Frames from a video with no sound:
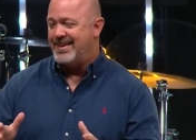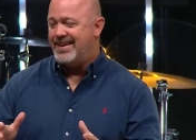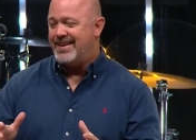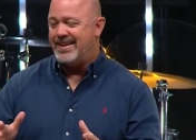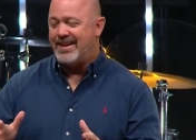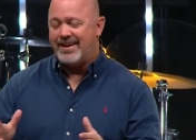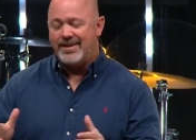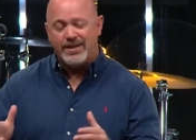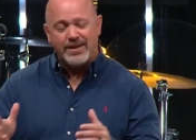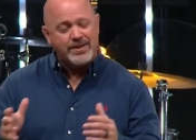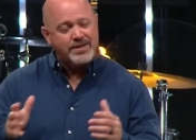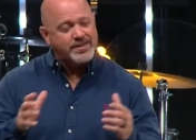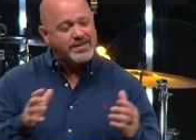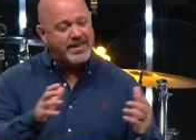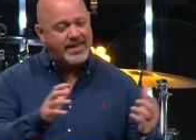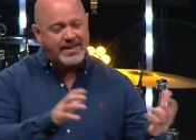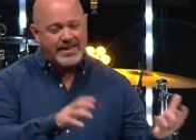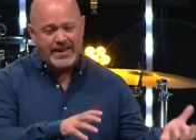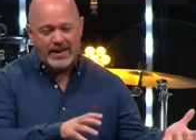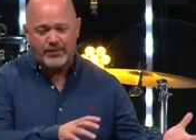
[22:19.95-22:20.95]
Now, there is
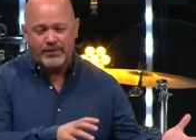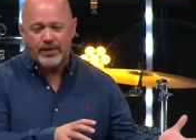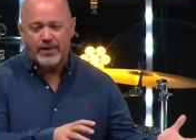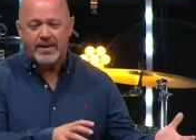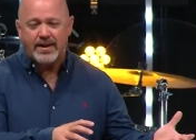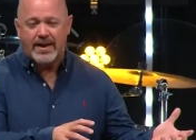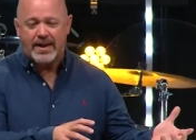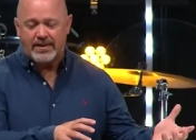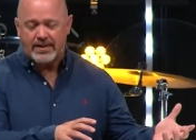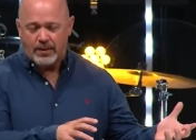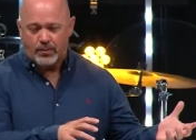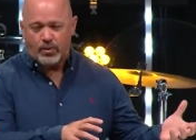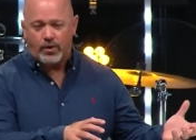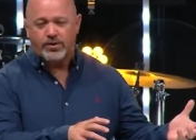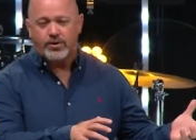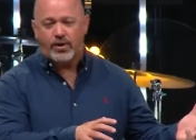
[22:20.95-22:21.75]
a different day that we'll